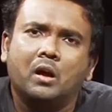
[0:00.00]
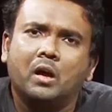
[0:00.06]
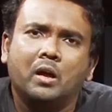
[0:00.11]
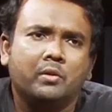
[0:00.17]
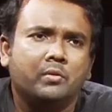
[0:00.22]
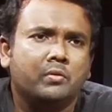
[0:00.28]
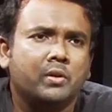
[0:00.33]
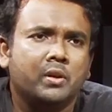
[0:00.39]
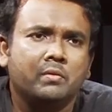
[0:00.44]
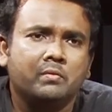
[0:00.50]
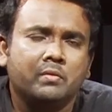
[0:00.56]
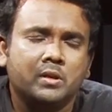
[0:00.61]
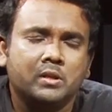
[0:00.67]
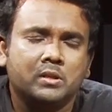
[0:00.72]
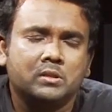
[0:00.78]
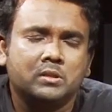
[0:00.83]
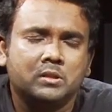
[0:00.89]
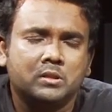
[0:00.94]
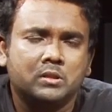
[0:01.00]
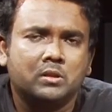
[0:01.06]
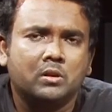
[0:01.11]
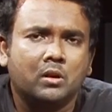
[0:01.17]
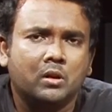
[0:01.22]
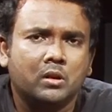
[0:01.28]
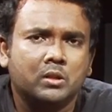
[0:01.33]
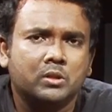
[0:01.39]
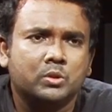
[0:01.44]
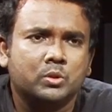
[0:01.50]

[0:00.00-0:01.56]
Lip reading: If you invest on a